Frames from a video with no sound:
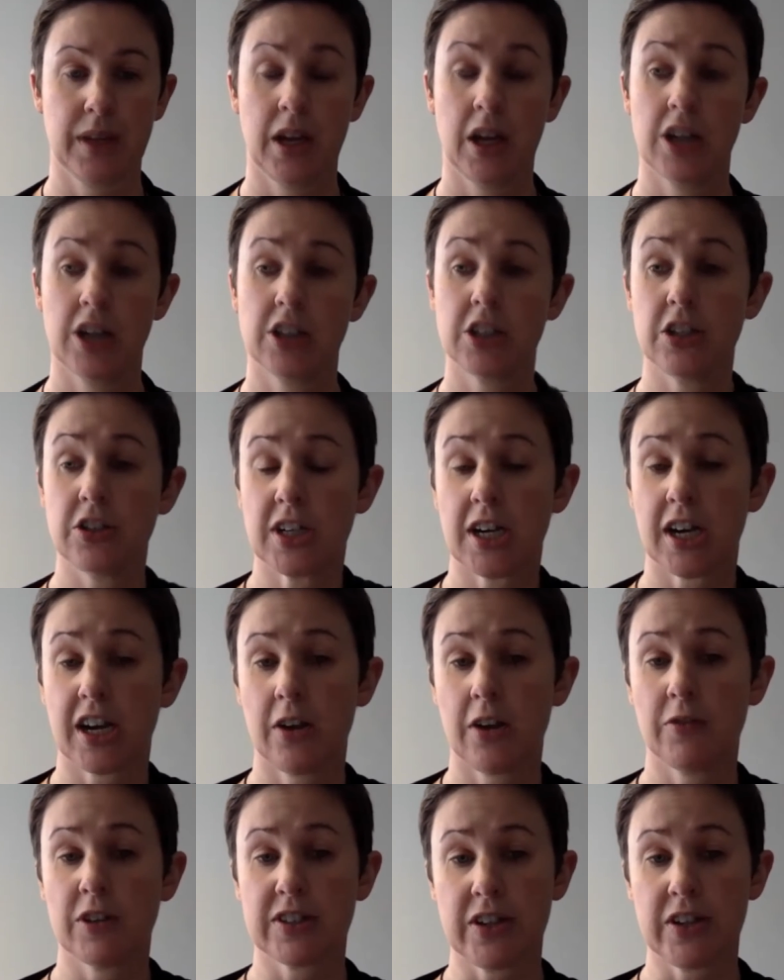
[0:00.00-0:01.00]
And do you check
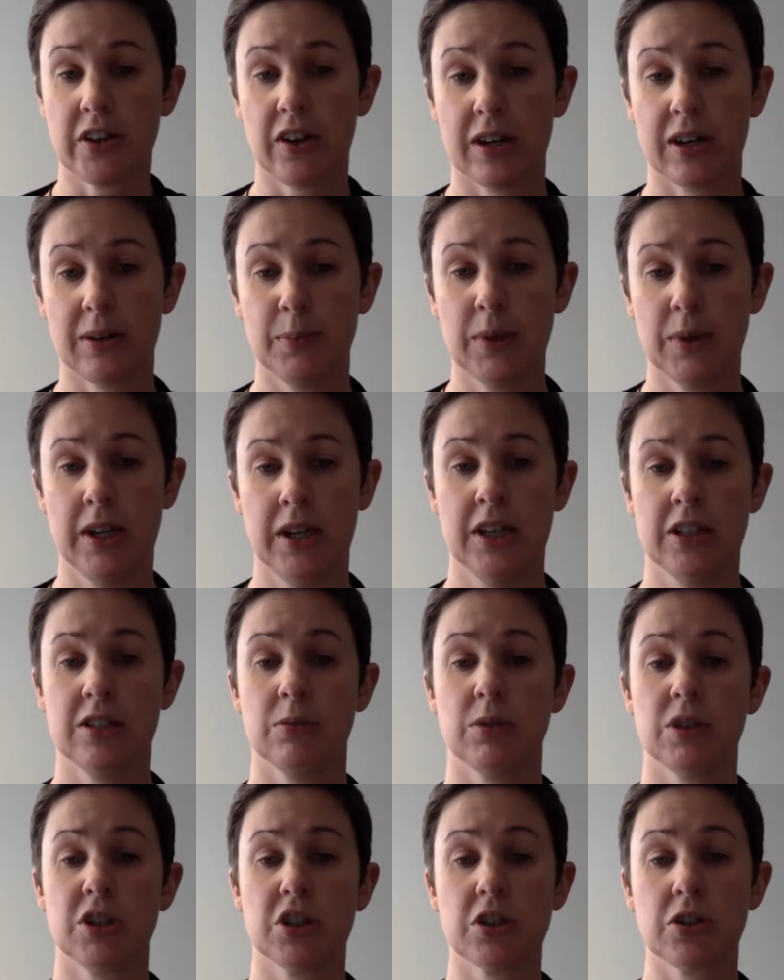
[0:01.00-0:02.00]
over time to
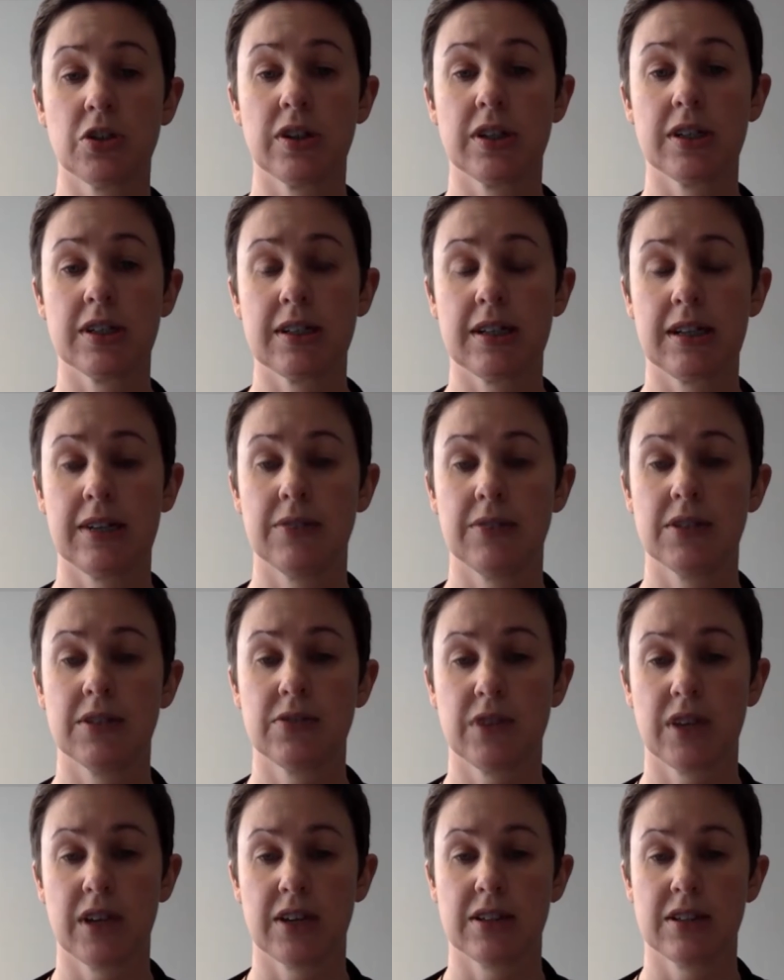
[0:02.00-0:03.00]
ensure that it delivers for
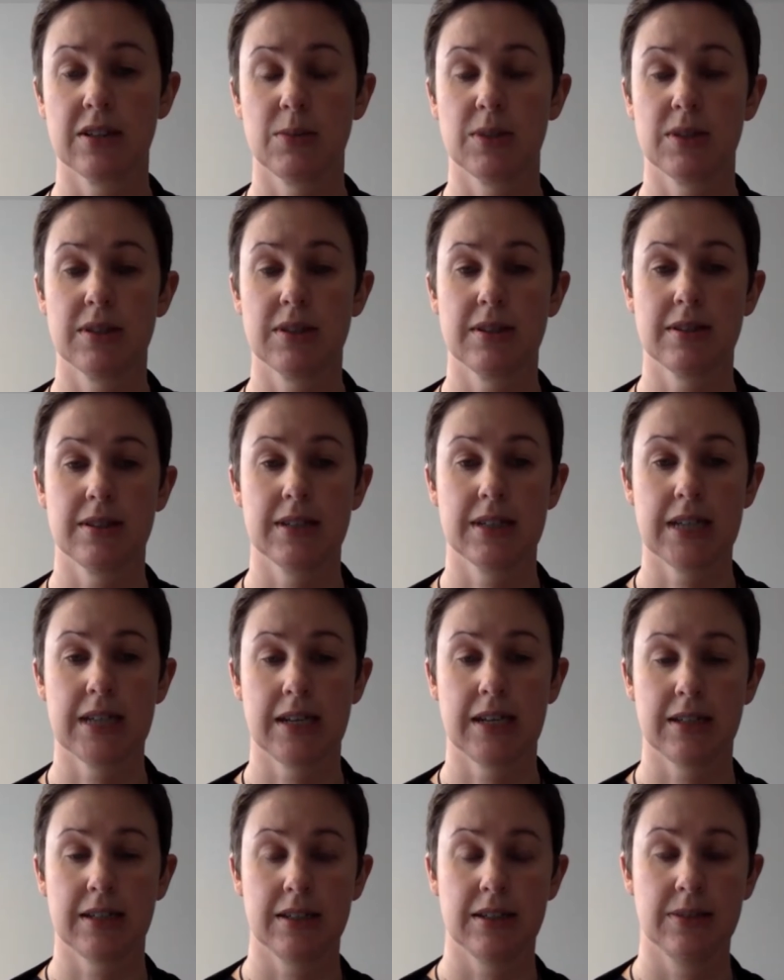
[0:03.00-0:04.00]
customers as
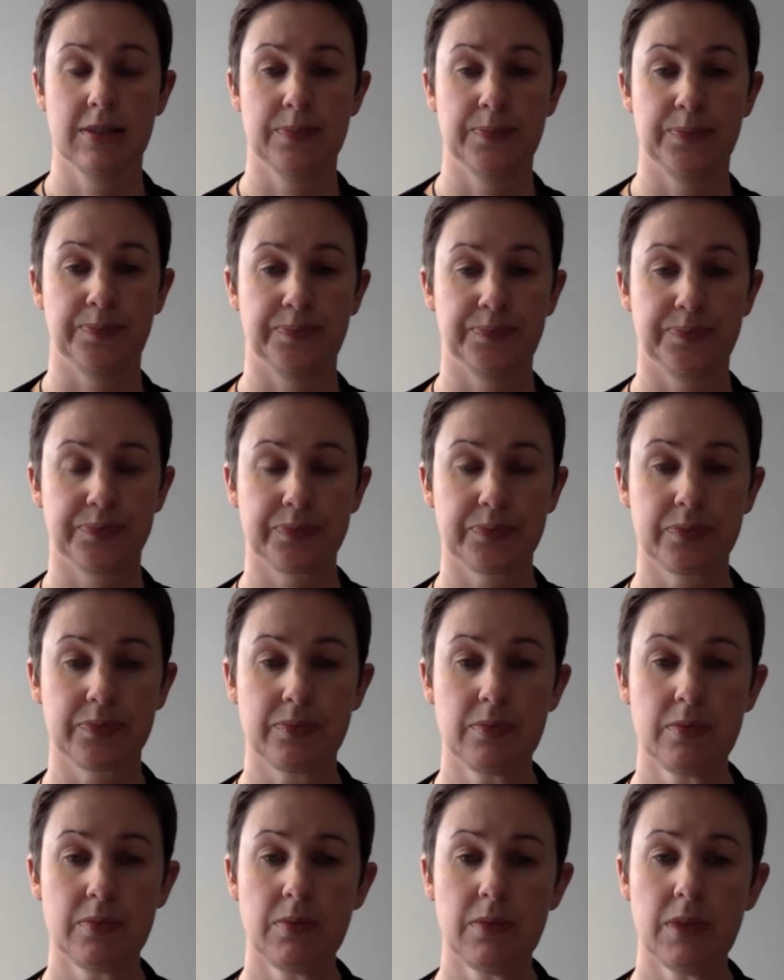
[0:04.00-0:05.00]
intended?
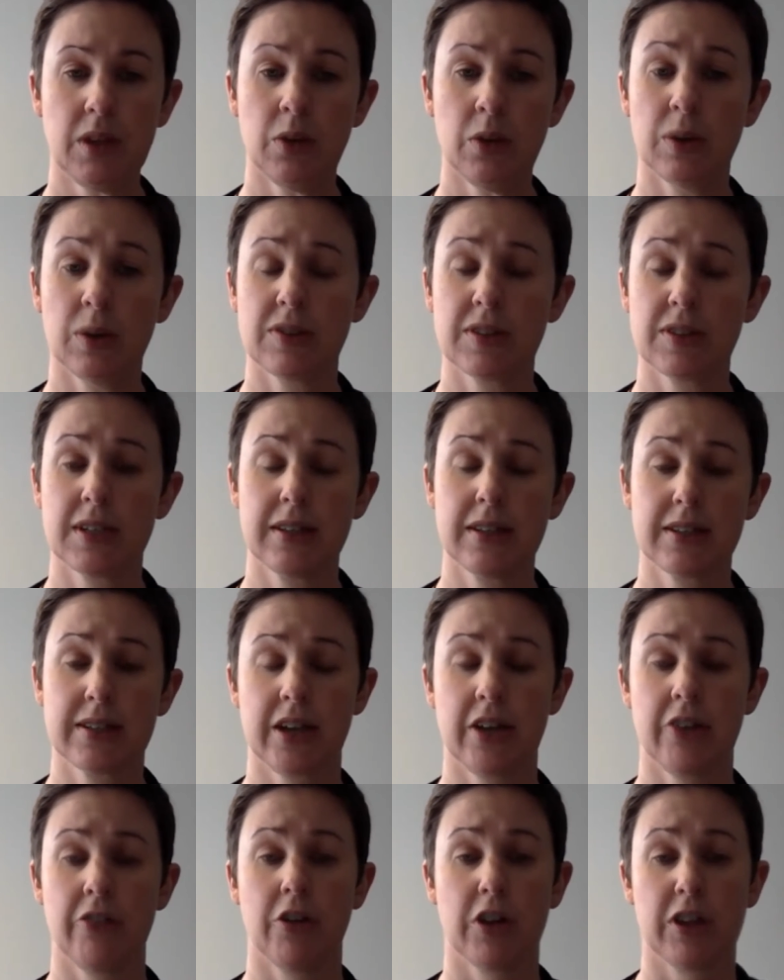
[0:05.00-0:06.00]
We've seen this
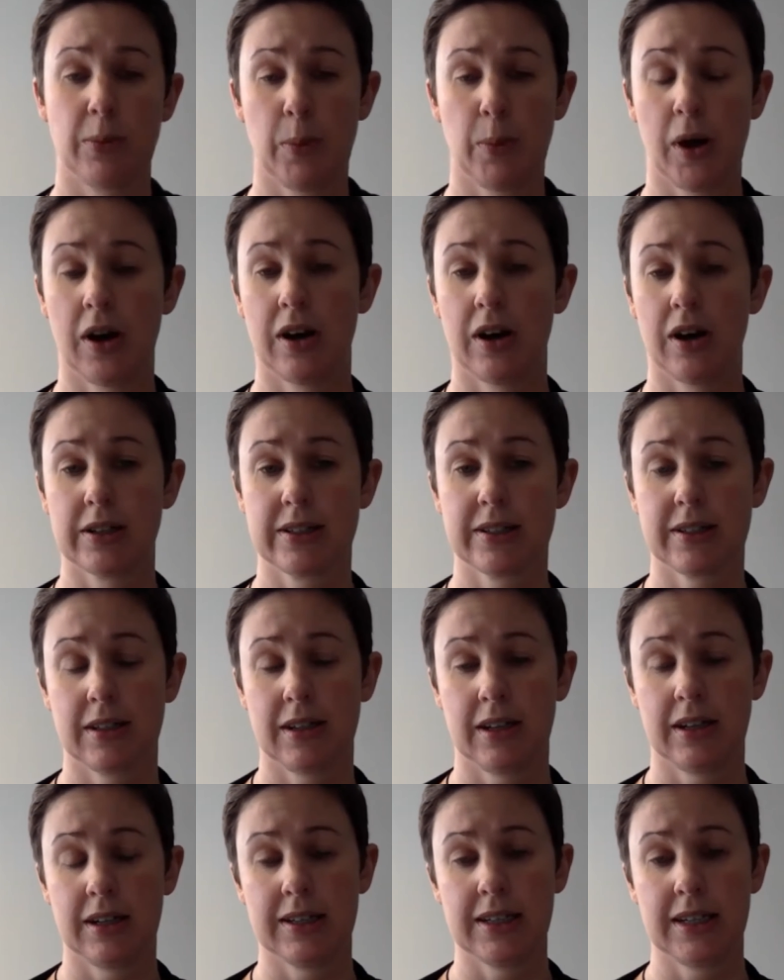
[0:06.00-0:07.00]
go wrong in the past,
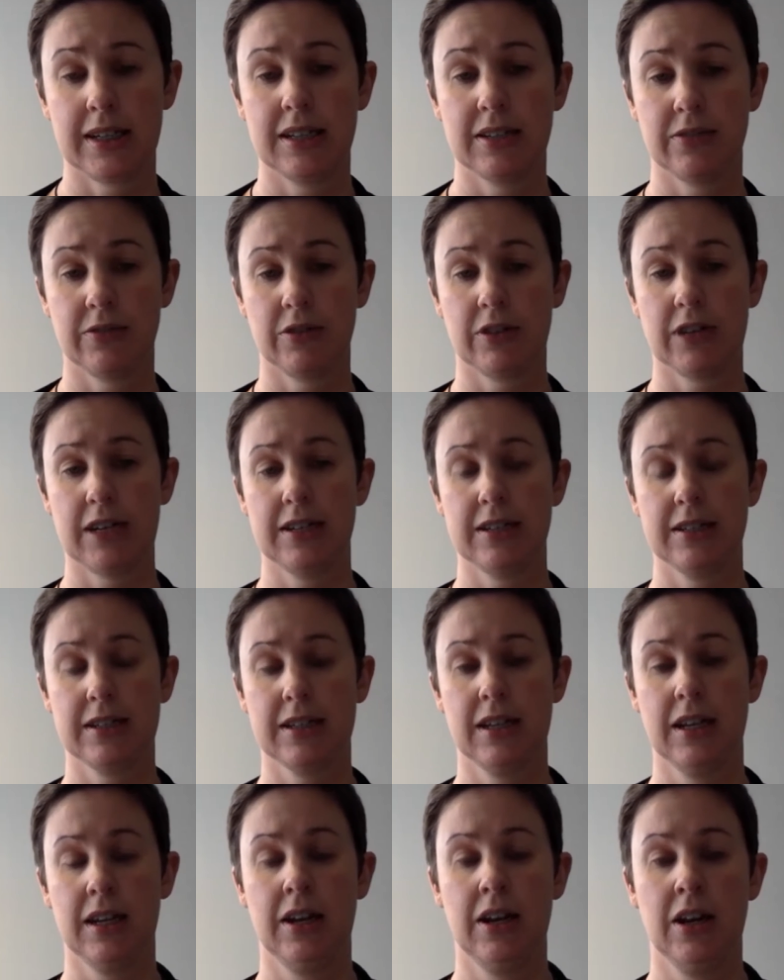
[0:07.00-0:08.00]
and indeed have released
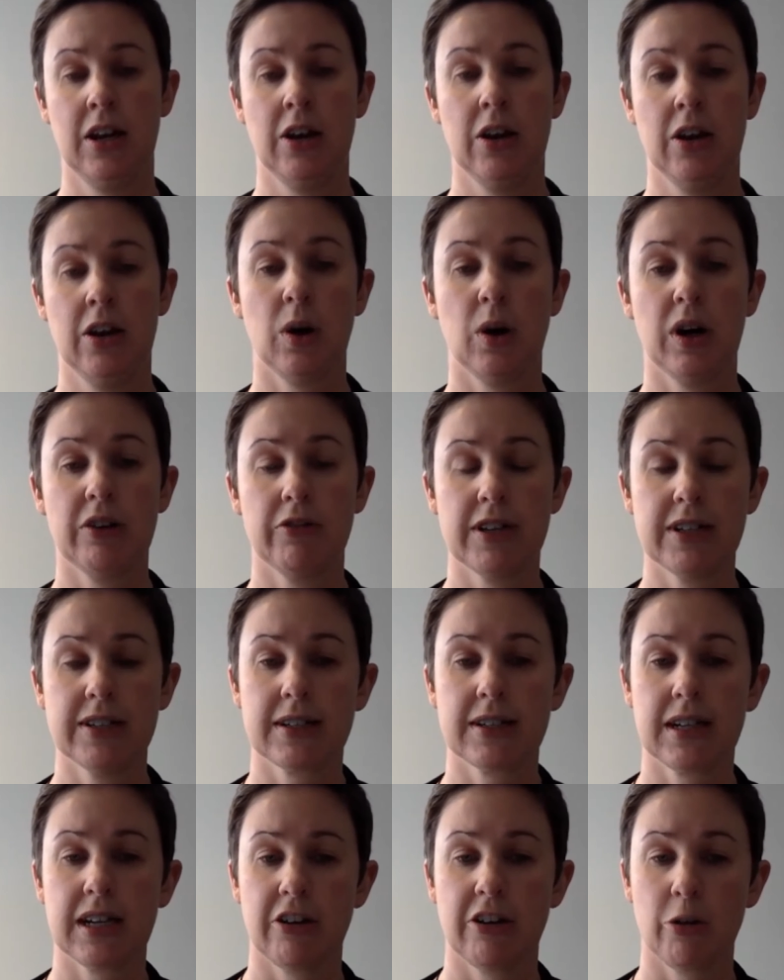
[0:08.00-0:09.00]
quite
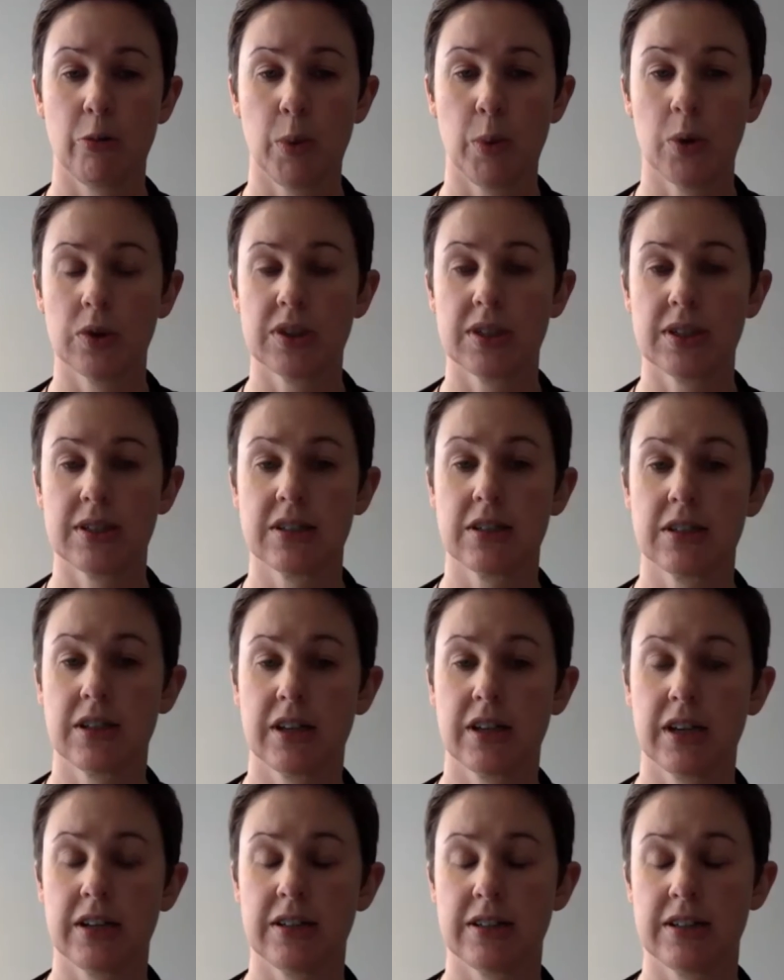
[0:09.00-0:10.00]
recently a report into the
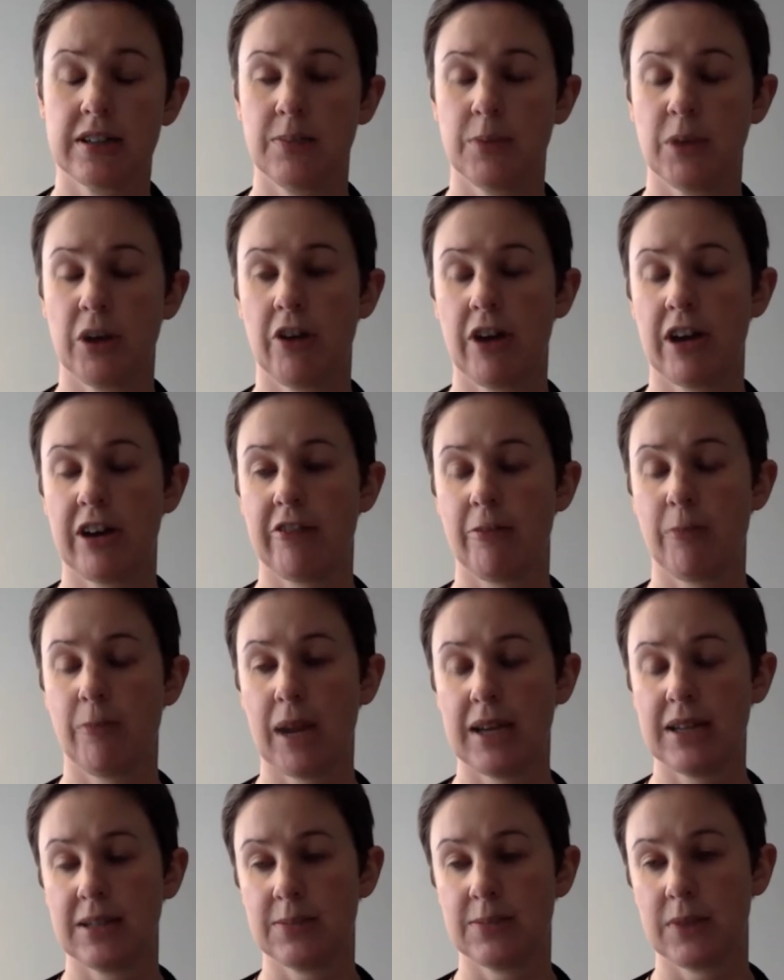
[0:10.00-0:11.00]
consumer credit
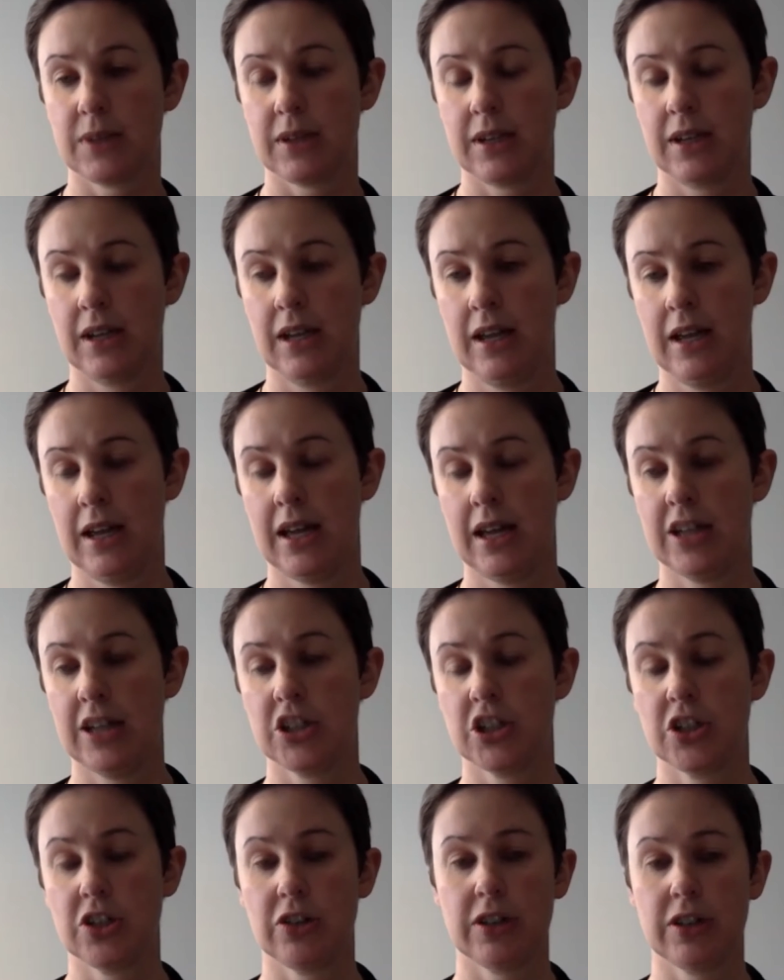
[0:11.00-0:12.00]
replacement
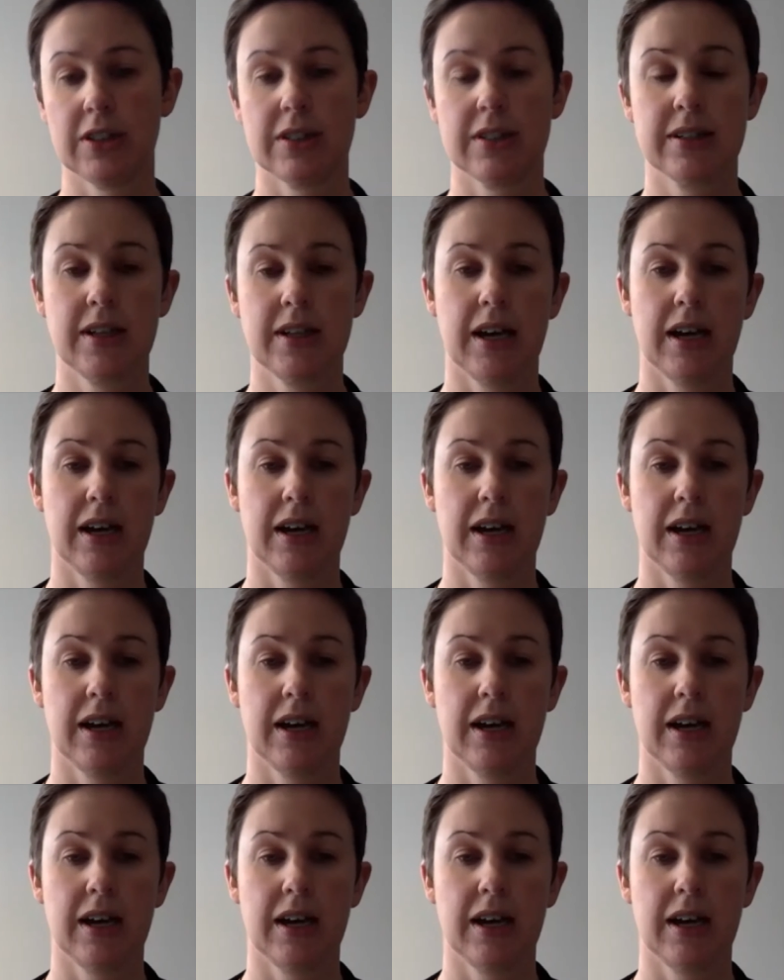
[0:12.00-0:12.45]
insurance,